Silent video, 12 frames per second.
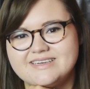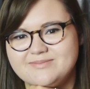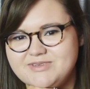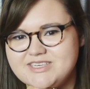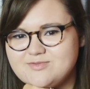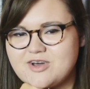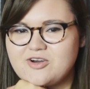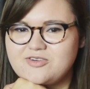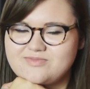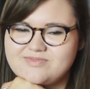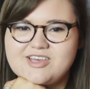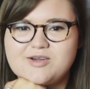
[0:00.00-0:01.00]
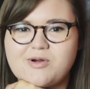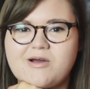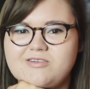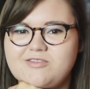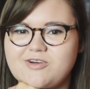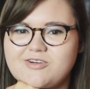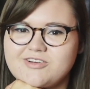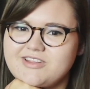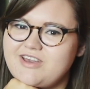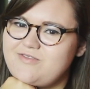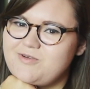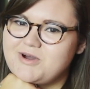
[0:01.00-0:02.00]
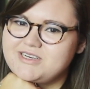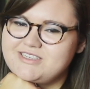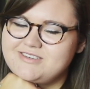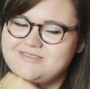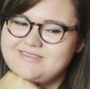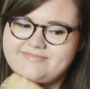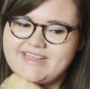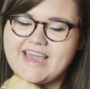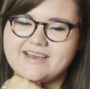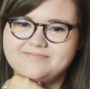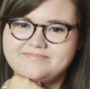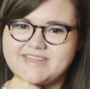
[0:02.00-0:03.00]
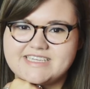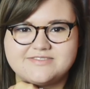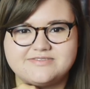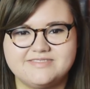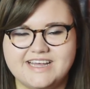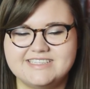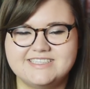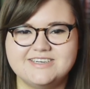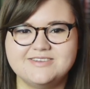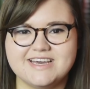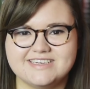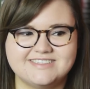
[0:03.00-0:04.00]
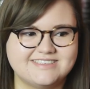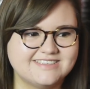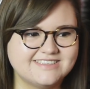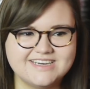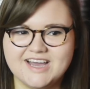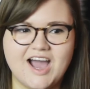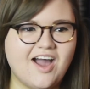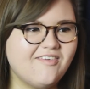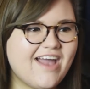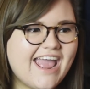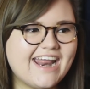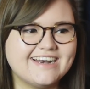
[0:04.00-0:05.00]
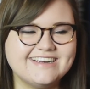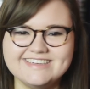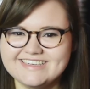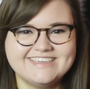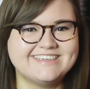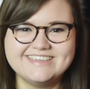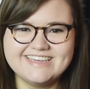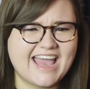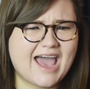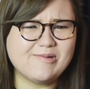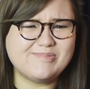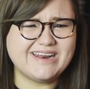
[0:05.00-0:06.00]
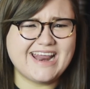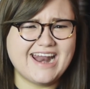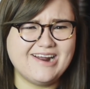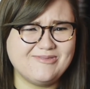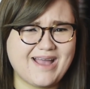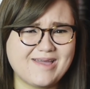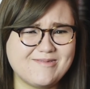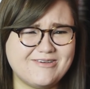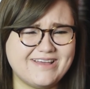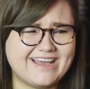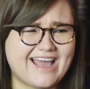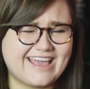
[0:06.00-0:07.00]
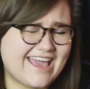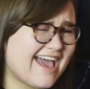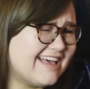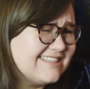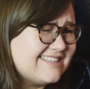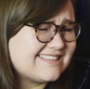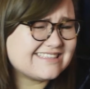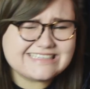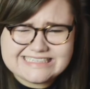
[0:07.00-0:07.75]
Please vote. You could probably vote early if you want to. Yeah, let's do this. All right. Happy NaNoWrimo week, I guess.